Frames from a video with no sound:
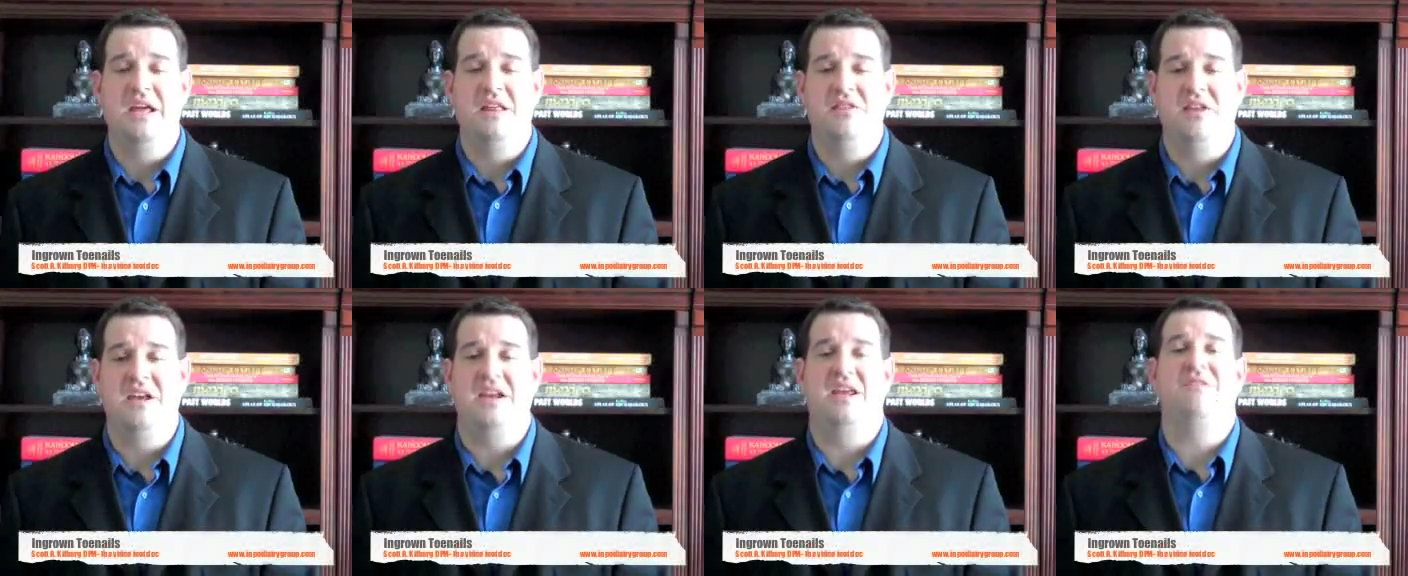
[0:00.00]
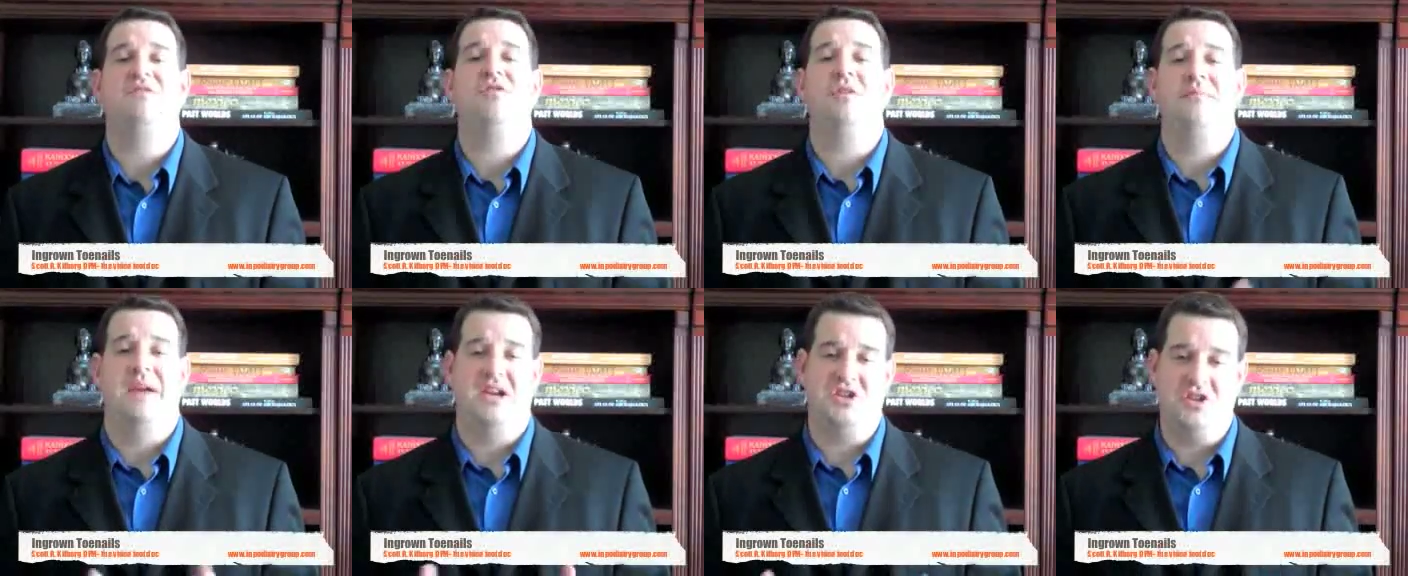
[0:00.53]
then
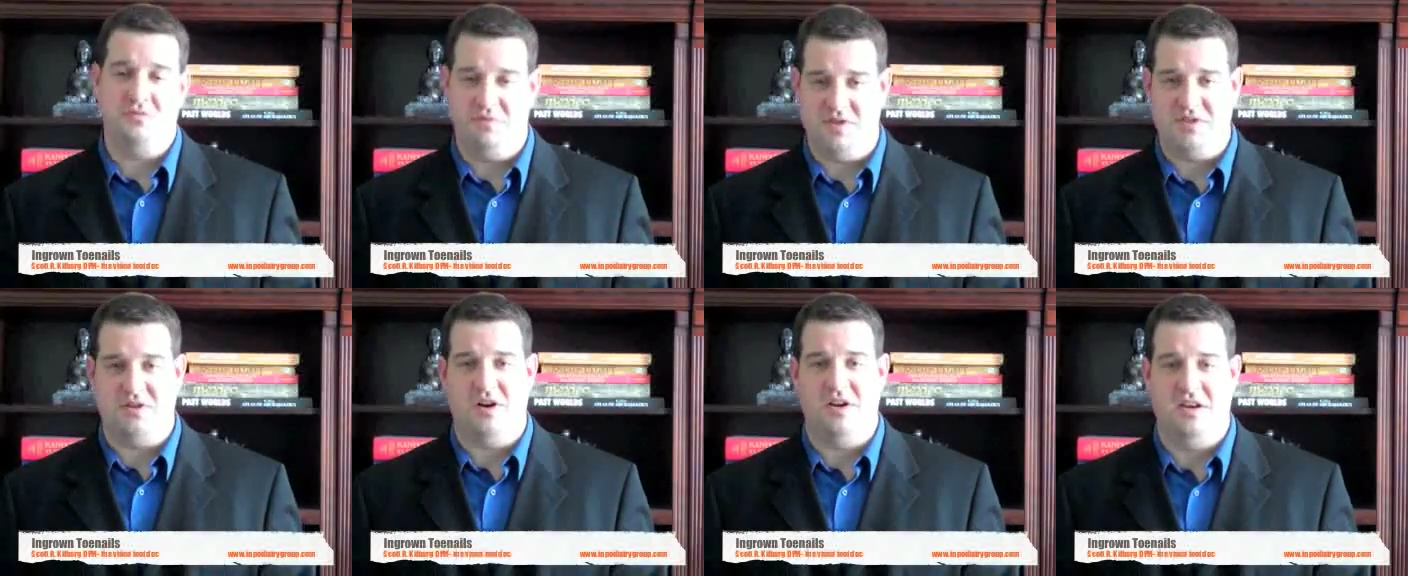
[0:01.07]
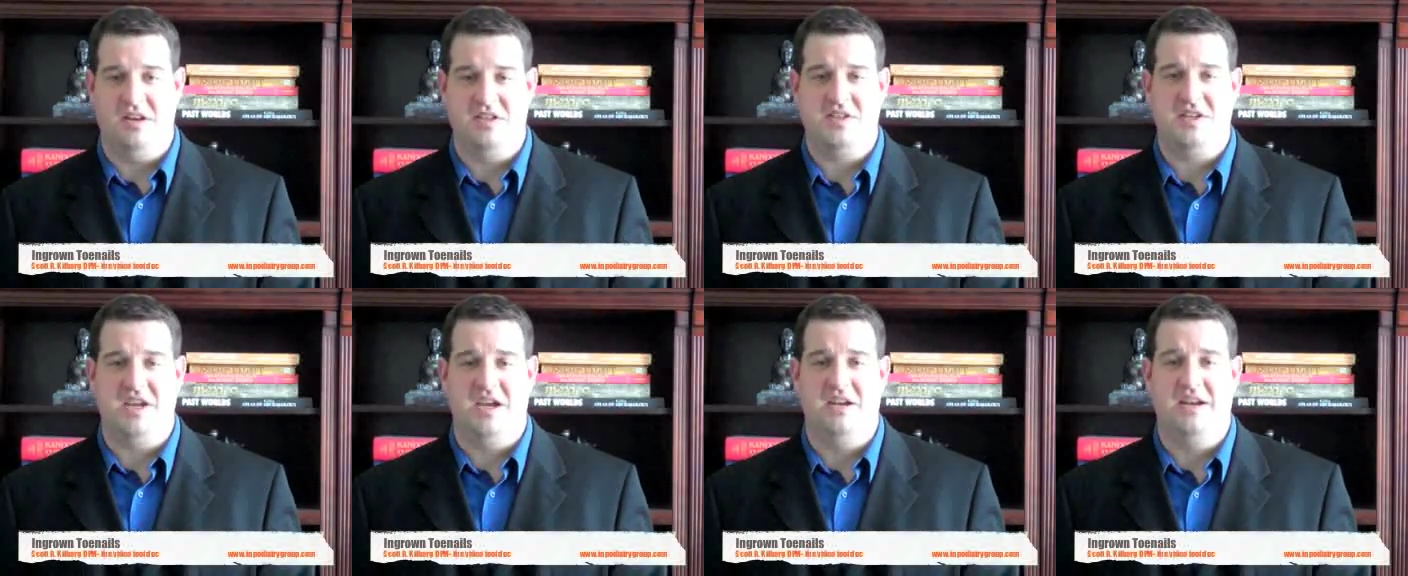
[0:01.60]
inflammation will start in the skin,